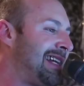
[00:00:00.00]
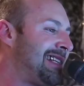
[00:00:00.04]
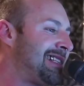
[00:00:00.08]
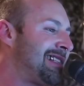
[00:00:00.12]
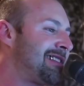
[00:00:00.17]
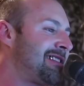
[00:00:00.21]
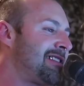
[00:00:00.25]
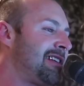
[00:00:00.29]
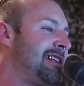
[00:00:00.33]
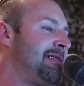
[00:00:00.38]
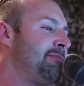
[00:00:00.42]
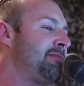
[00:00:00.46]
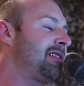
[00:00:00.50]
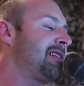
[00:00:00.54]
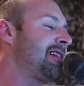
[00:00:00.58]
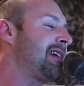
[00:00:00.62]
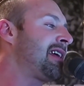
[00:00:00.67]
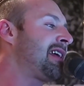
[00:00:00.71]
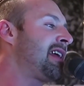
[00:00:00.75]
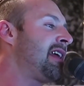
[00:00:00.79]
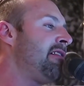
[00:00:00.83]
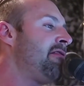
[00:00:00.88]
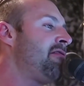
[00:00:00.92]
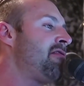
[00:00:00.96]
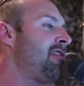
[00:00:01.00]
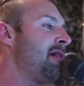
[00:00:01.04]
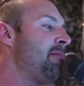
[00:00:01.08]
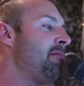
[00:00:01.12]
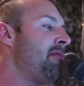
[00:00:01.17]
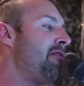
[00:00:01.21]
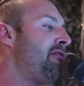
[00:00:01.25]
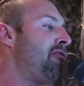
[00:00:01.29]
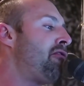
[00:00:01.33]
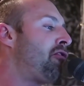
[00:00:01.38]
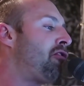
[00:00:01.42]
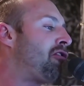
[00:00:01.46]
it seems to give
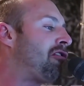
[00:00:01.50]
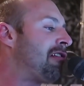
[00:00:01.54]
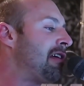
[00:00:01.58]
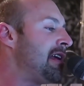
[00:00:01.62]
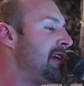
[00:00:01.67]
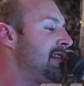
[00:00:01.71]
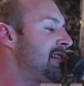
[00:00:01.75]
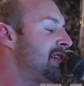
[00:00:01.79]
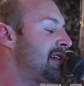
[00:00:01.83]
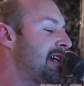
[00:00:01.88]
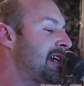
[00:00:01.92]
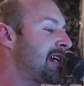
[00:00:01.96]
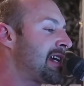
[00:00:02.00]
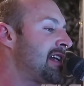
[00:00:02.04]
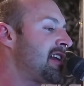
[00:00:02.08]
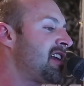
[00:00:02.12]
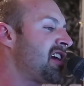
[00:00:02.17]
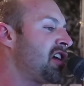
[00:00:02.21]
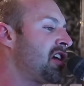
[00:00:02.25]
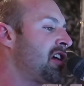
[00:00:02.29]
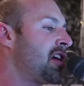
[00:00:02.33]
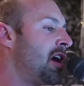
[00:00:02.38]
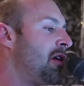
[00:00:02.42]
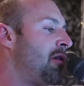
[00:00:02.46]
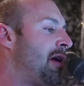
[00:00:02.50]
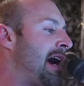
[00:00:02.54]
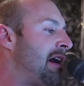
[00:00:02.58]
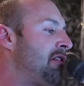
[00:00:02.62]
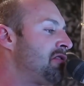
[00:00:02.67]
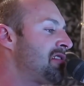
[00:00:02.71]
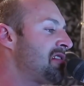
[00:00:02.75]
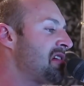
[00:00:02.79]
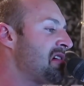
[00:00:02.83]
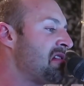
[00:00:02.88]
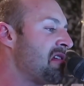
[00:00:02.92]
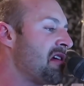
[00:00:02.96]
them a free ticket to go
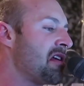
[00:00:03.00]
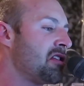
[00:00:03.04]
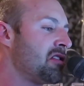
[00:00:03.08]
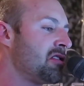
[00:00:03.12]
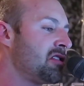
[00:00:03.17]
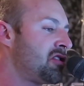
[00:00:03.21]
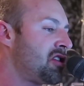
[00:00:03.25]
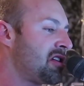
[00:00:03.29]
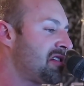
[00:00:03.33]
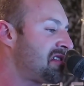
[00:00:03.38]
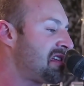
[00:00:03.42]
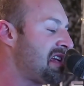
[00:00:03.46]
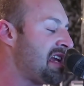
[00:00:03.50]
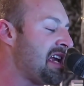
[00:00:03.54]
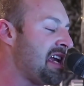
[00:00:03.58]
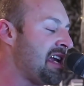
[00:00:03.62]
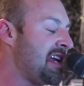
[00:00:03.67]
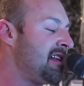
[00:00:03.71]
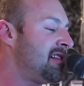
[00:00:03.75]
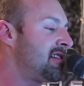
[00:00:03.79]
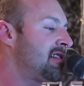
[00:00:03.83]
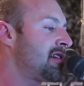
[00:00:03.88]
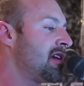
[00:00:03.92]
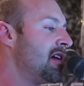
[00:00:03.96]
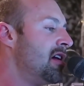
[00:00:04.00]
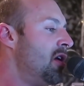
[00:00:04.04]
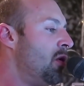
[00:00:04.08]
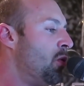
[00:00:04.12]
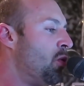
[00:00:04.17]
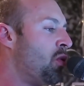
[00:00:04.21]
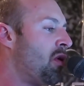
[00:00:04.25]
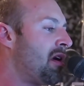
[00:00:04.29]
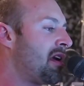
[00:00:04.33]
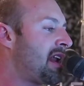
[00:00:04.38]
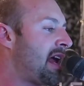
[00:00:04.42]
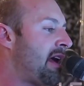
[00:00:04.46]
out and just eat
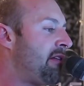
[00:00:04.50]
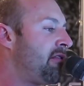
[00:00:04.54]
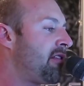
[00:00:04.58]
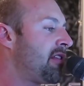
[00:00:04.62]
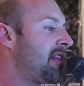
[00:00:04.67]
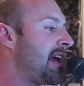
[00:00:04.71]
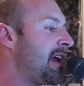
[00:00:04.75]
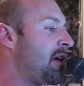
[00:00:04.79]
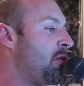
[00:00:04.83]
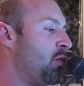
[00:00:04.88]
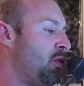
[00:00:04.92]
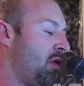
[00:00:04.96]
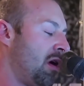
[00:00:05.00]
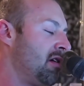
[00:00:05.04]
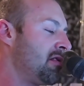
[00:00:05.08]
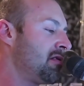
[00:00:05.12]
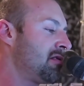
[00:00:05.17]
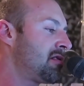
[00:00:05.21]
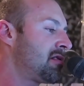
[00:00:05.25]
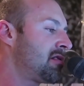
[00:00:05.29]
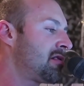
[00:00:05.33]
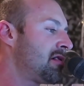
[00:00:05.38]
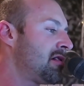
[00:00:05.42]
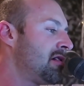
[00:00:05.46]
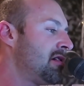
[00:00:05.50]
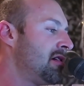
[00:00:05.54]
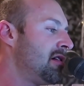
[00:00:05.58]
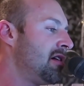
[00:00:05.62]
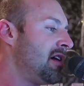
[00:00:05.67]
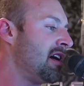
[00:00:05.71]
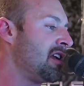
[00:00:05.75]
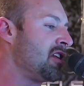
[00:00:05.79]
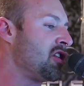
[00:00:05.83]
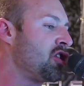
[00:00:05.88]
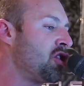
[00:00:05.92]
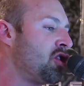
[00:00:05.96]
whatever they want
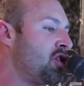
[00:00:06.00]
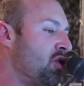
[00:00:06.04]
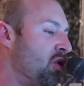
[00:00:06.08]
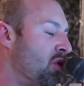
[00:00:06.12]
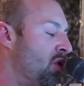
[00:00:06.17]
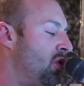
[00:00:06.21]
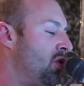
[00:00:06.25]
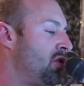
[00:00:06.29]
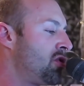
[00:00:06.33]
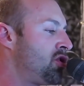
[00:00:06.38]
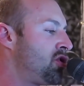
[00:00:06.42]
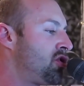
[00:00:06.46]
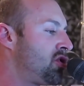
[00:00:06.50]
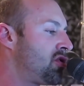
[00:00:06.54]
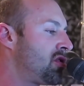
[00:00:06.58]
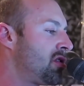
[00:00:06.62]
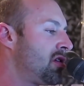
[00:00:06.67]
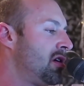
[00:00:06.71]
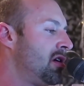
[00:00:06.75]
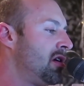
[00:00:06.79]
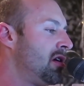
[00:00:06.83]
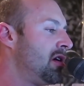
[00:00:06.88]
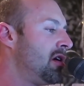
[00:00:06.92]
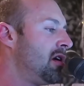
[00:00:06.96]
and gorge